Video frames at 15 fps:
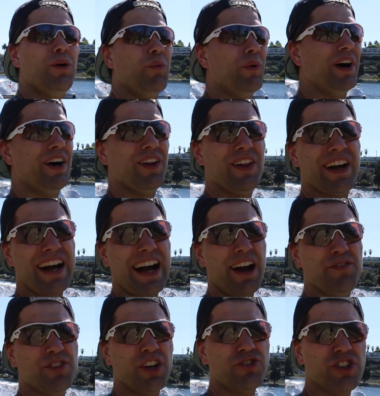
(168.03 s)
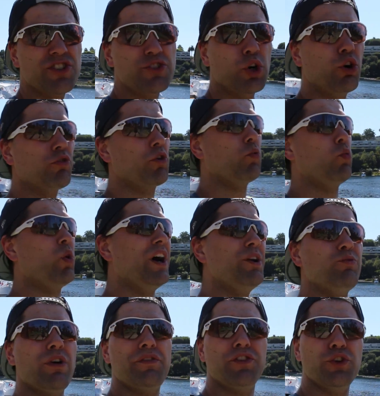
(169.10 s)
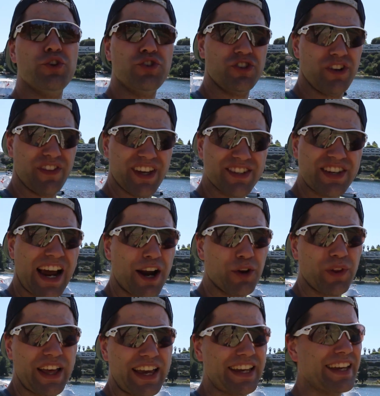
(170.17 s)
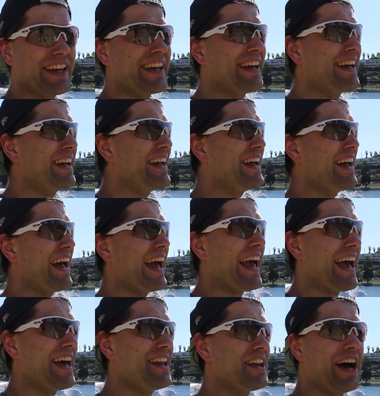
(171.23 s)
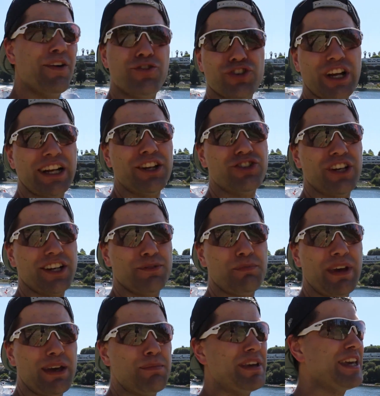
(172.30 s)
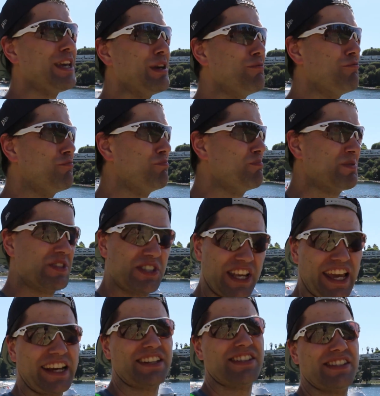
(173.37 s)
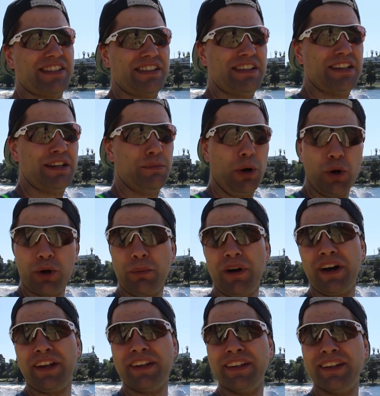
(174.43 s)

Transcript: Well, I've done just over one revolution of the entire lake, and I've shiny checked maybe 6 Pokemon.